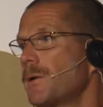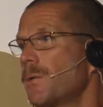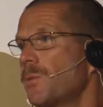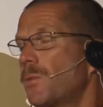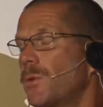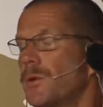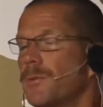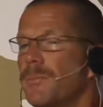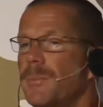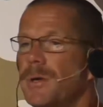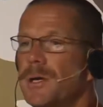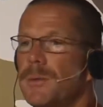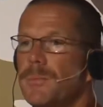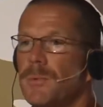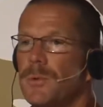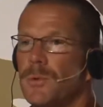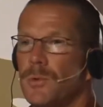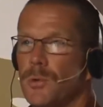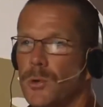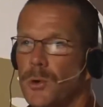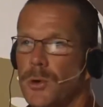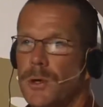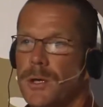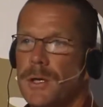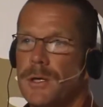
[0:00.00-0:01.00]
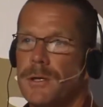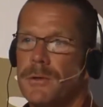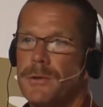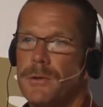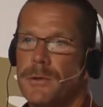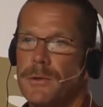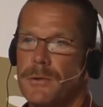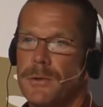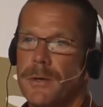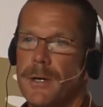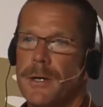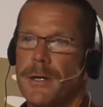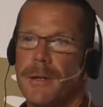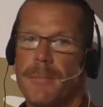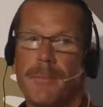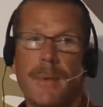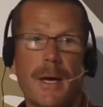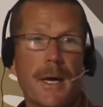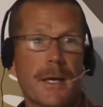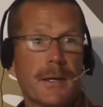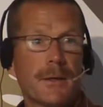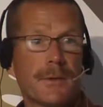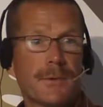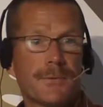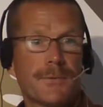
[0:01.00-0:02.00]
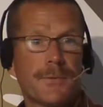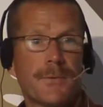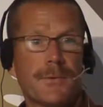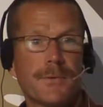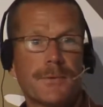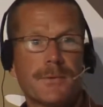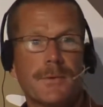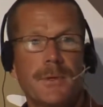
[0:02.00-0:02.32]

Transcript: with people looking to try to manage the